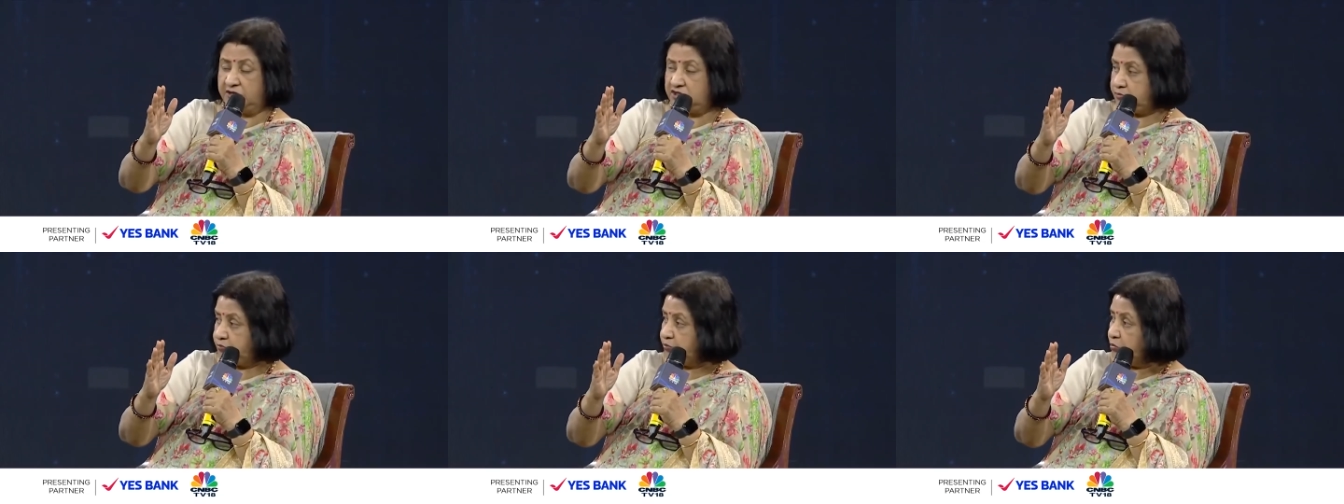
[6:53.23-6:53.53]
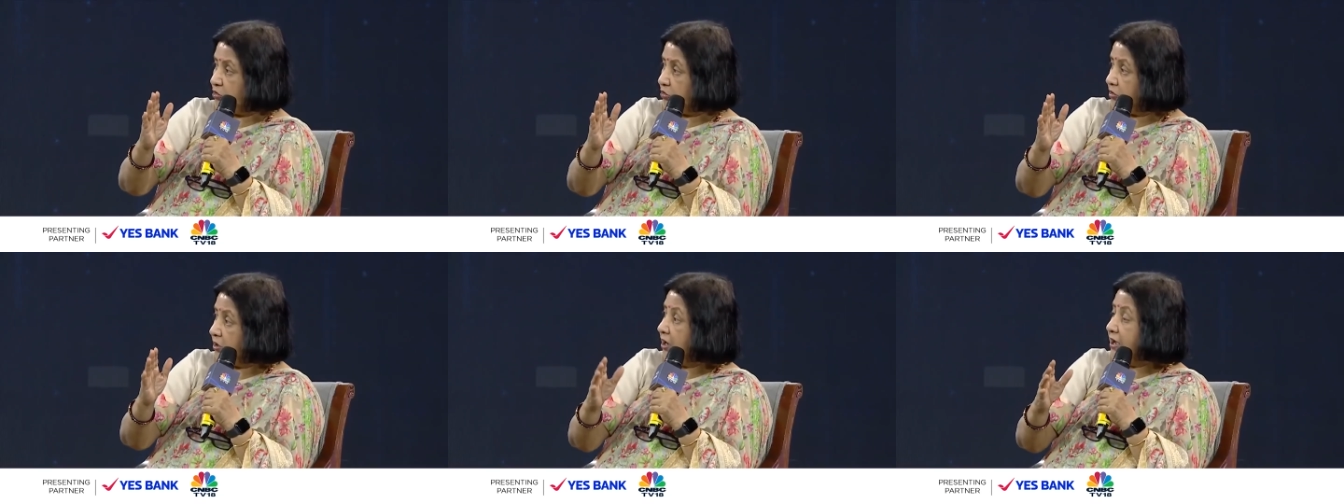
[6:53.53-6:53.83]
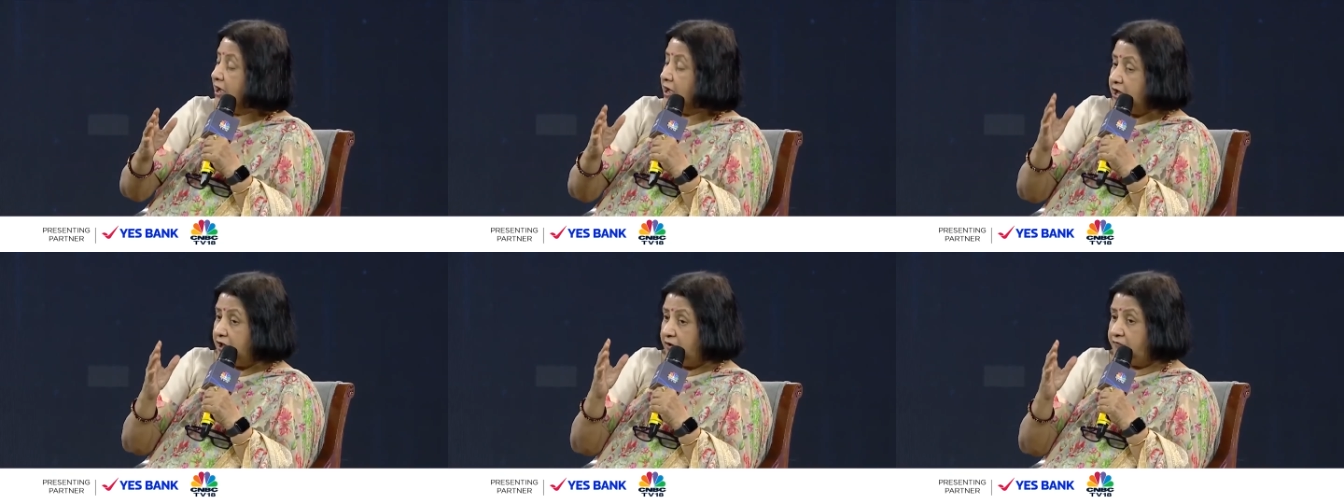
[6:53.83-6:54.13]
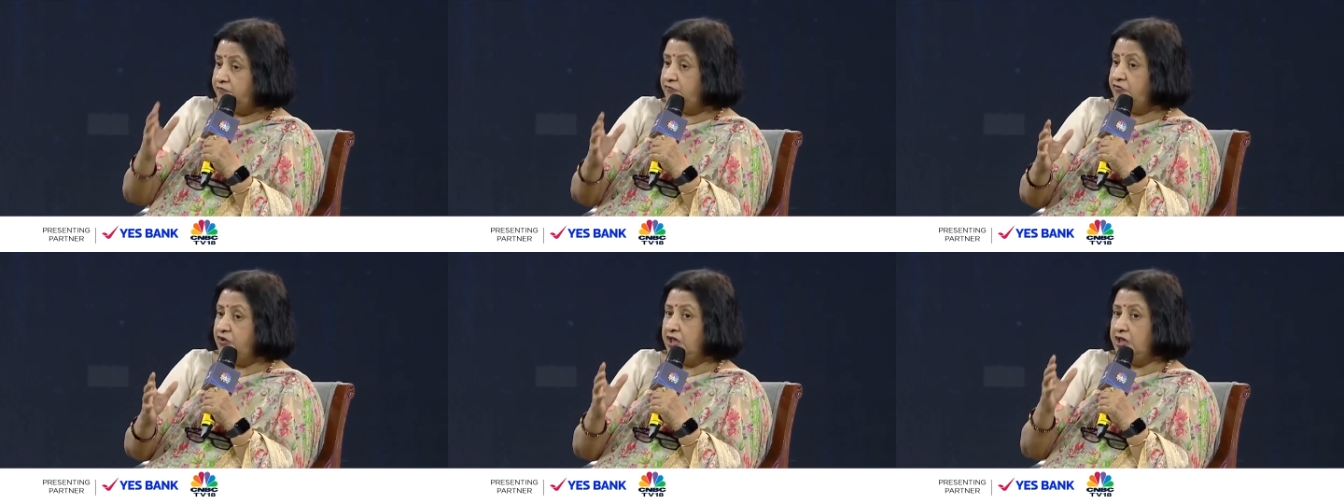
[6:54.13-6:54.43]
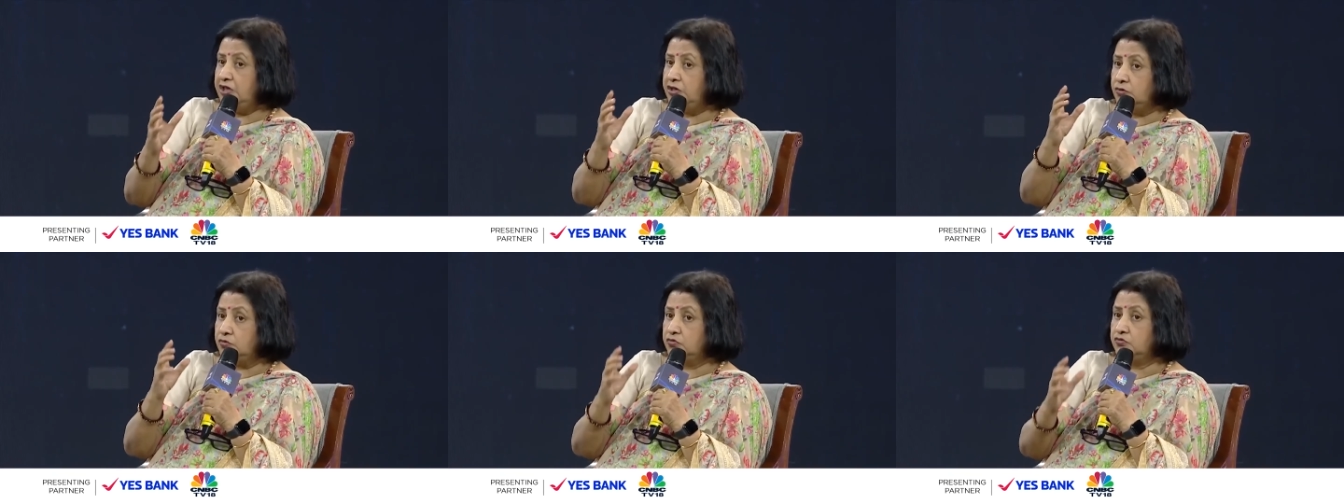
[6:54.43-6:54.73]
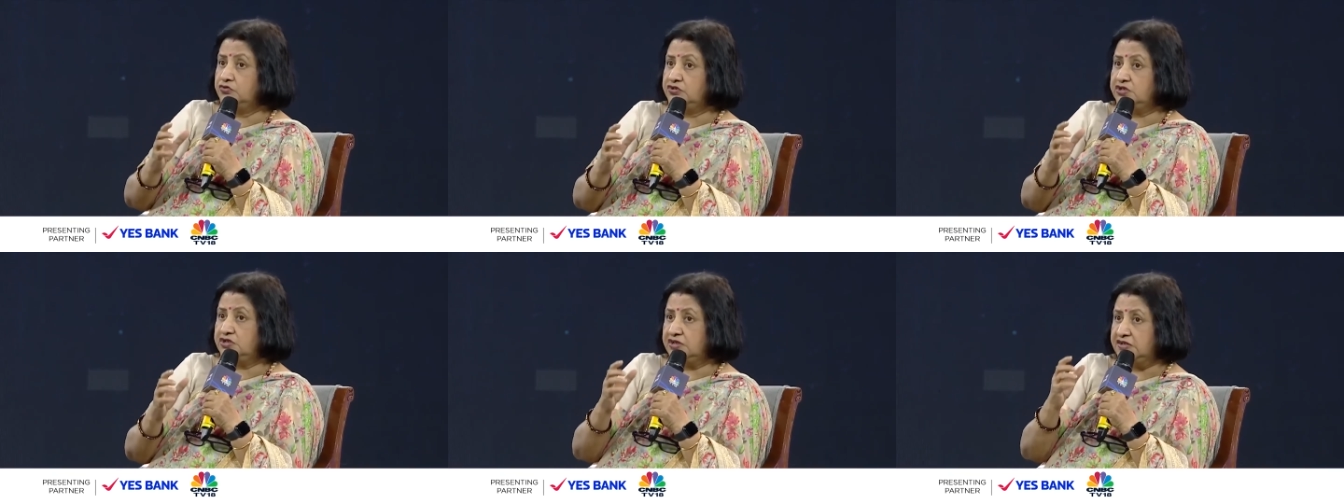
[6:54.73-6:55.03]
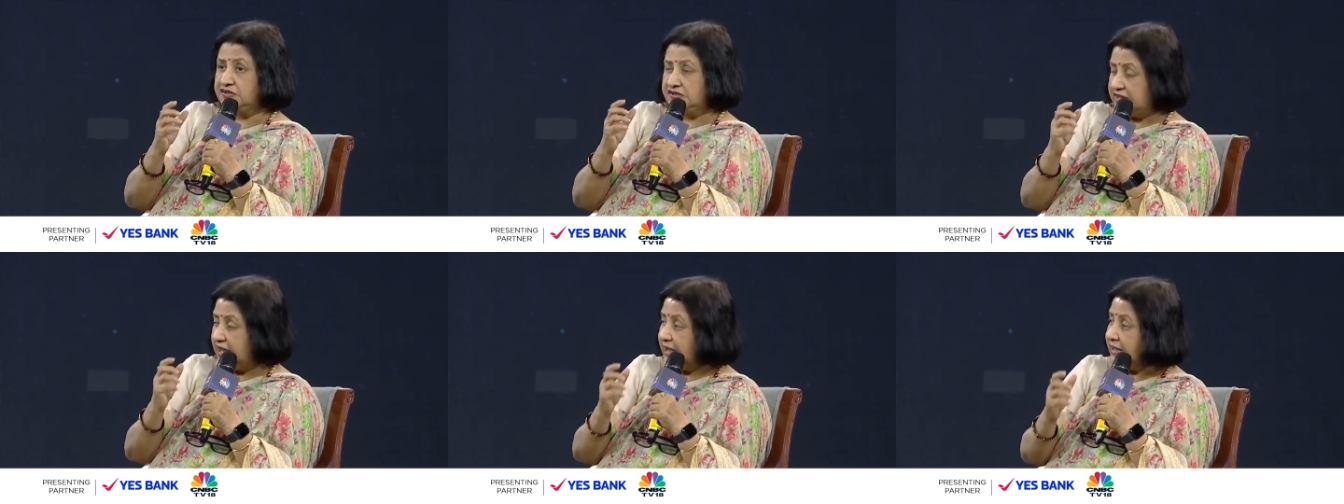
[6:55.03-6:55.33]
much more if we
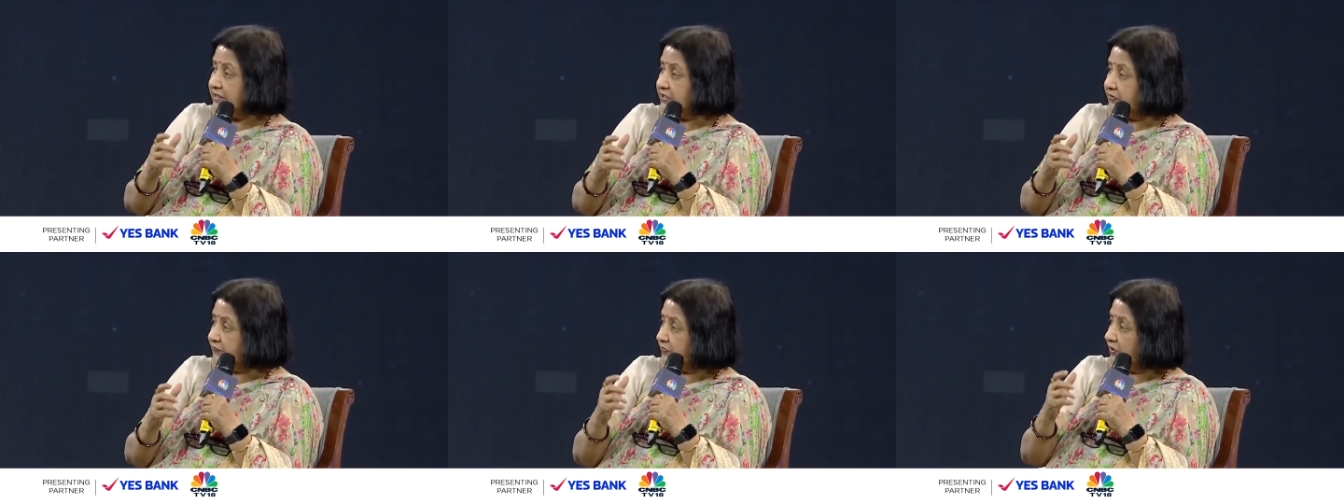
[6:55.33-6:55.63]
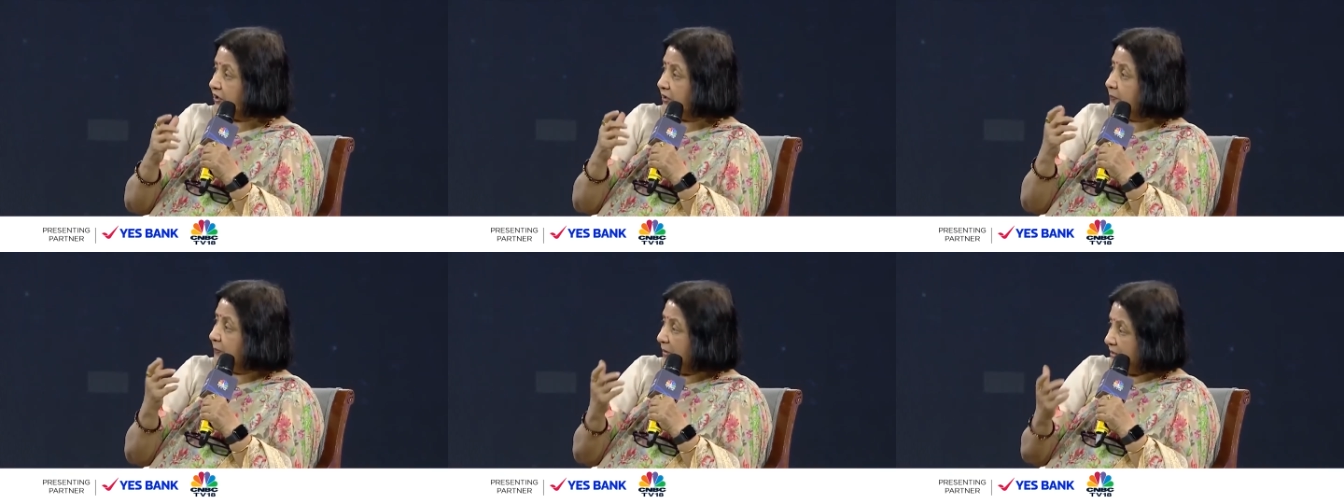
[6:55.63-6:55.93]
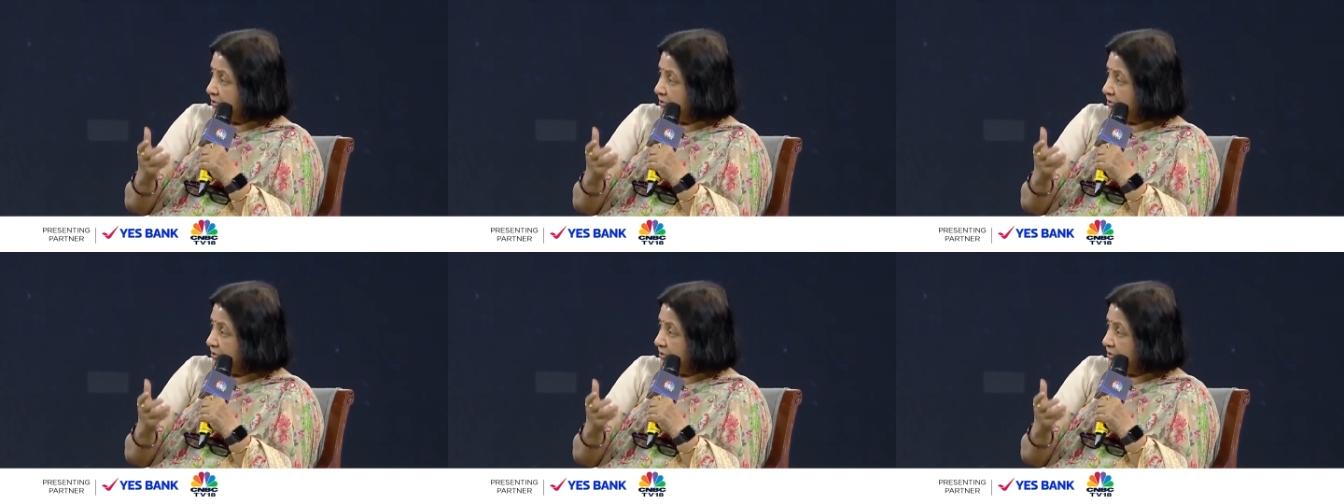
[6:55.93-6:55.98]
use scientific